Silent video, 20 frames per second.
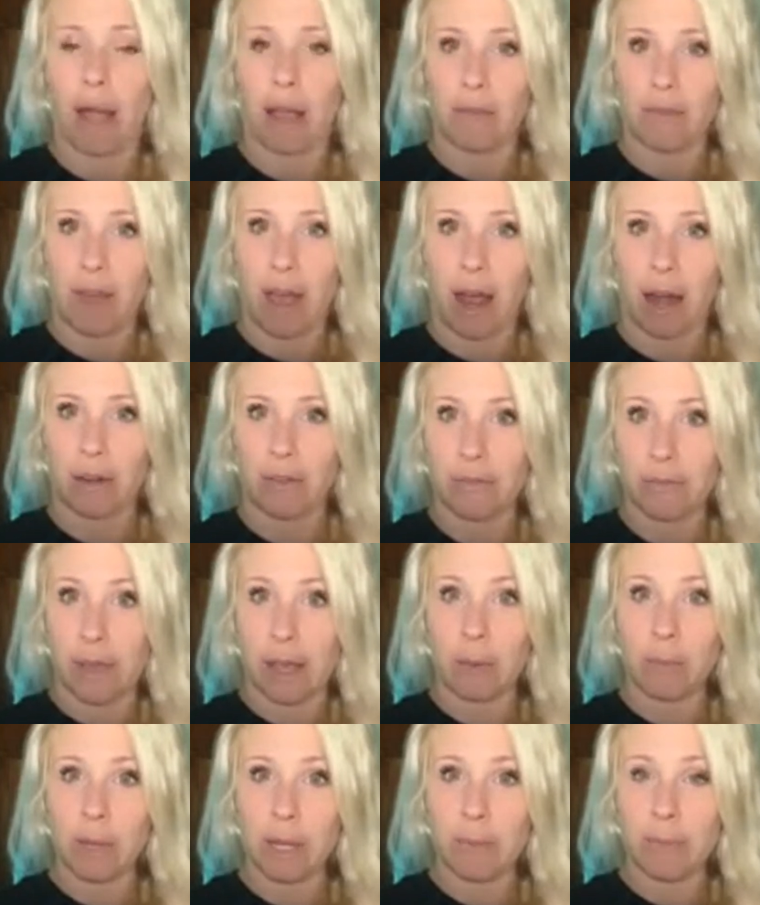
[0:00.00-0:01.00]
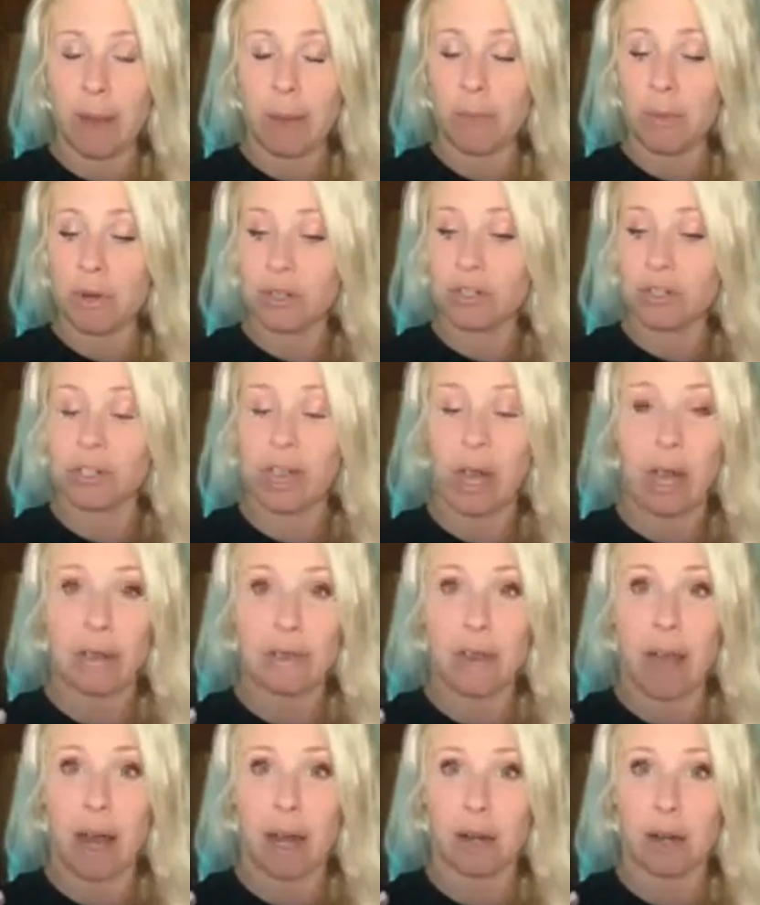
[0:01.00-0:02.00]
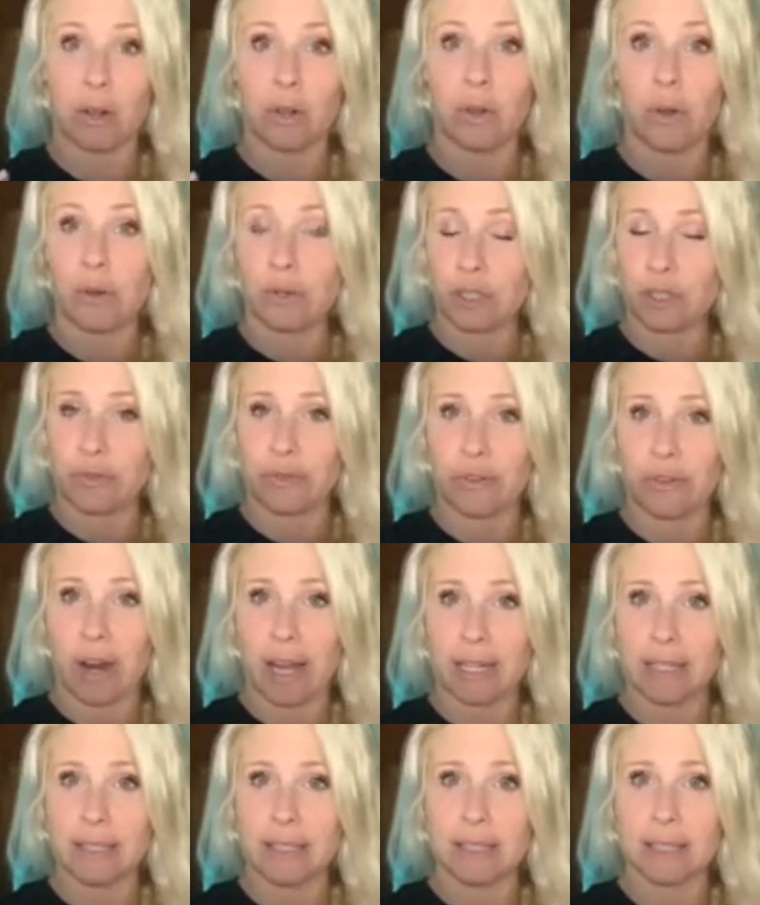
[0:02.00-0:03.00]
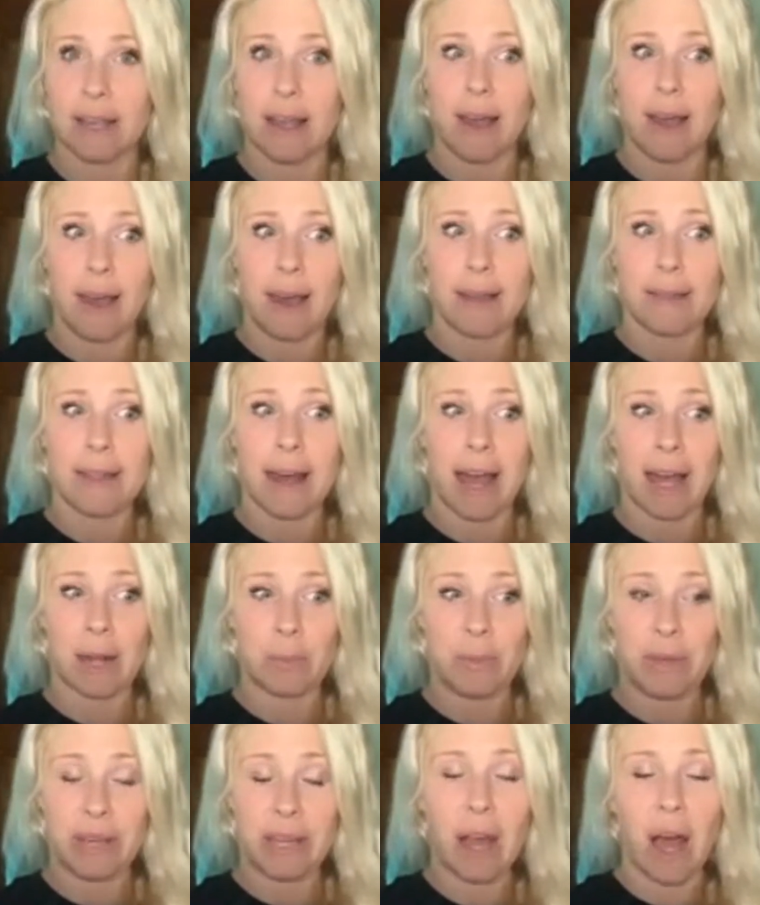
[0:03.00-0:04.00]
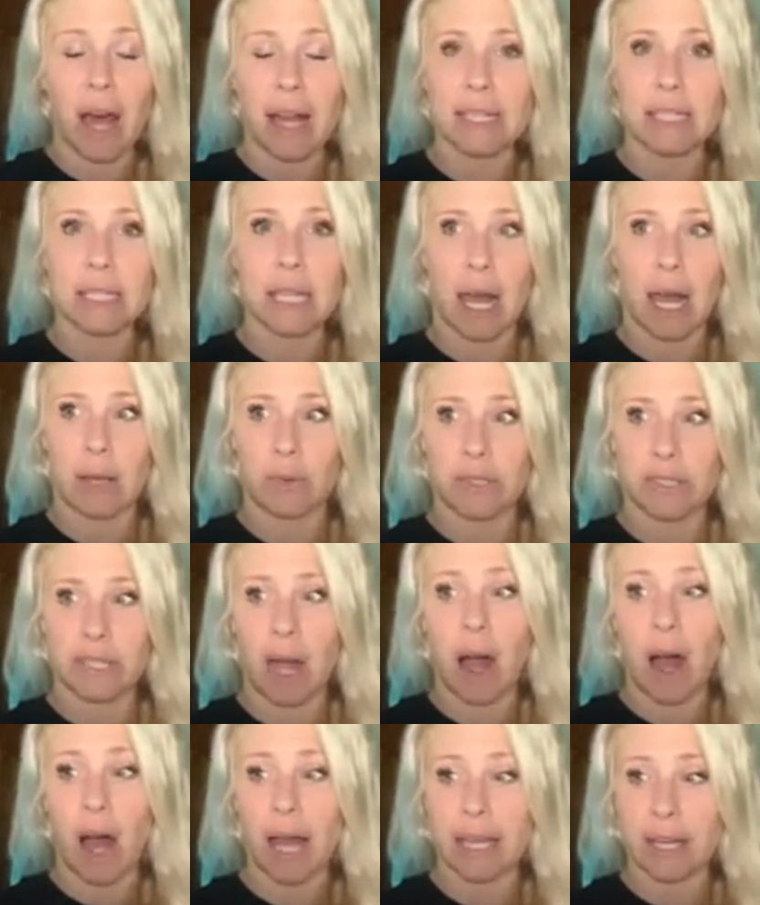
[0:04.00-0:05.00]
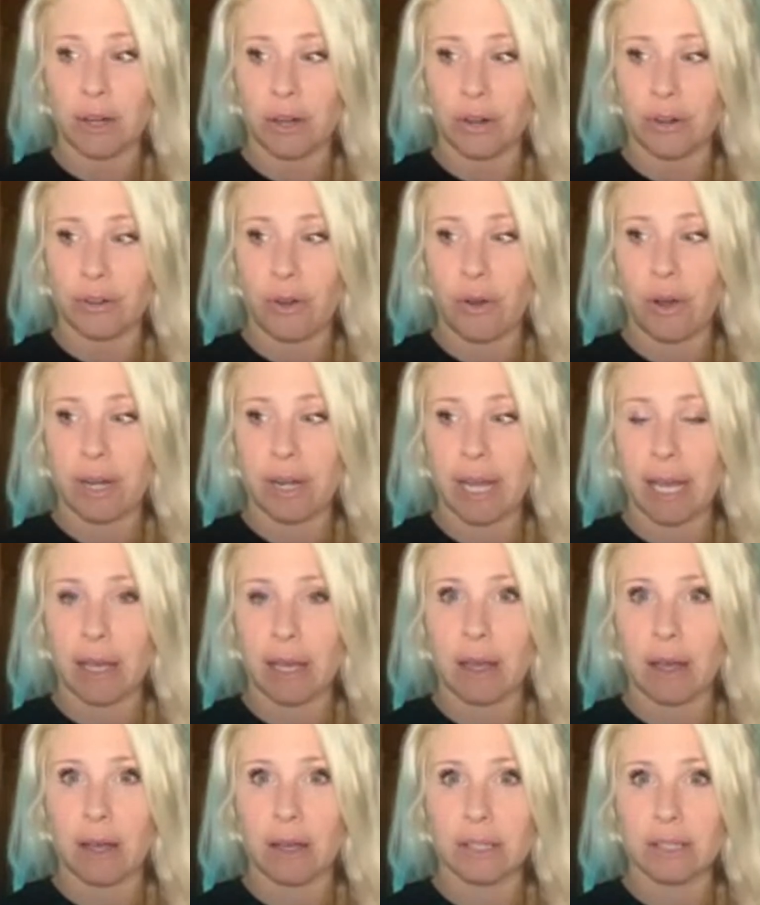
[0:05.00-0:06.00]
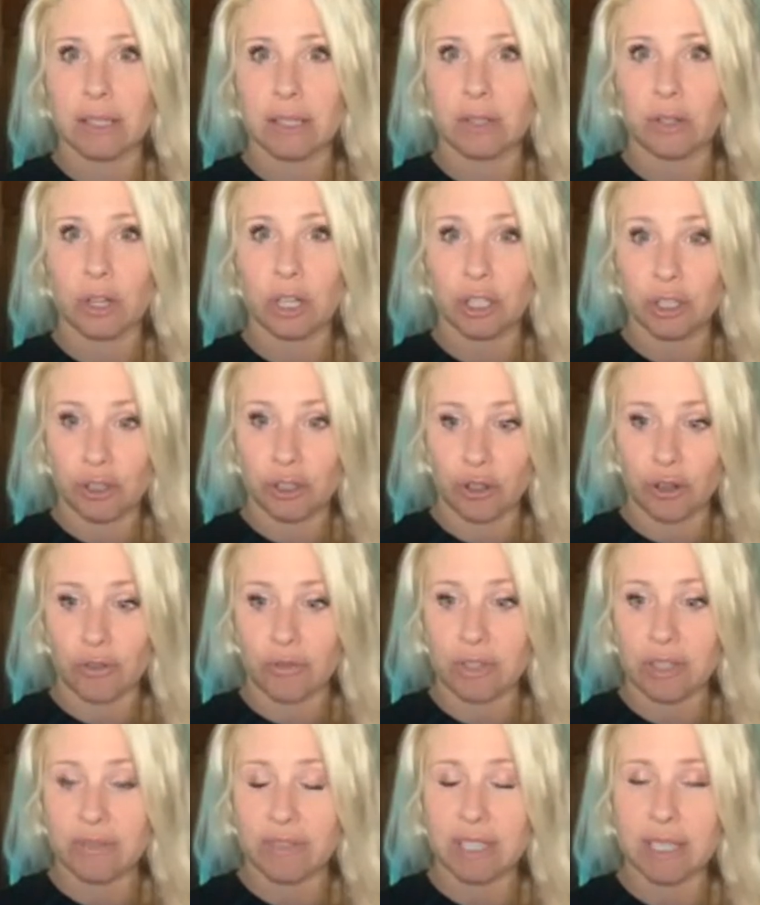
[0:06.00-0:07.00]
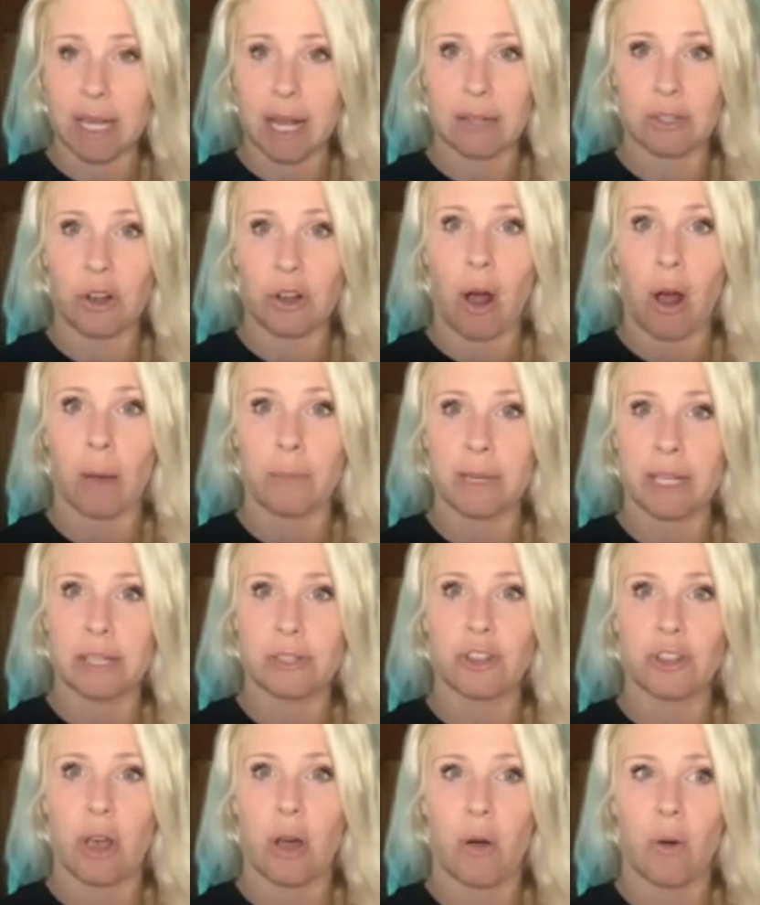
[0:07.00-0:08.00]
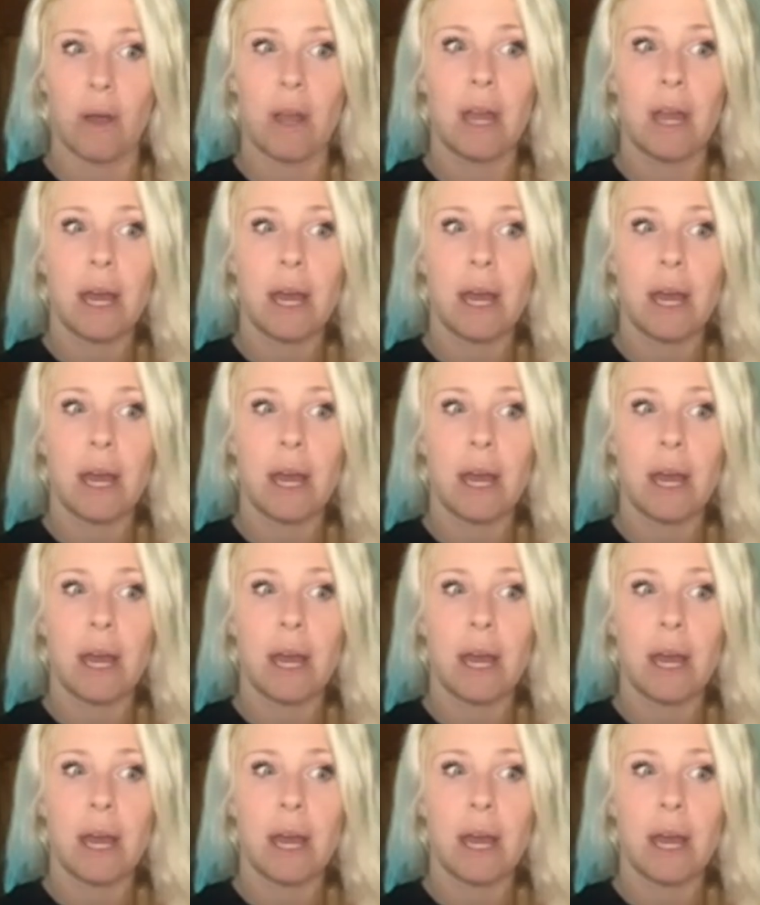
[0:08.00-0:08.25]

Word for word: I've had family members, I've had close friends that because I was hired on a conservative sketch comedy show,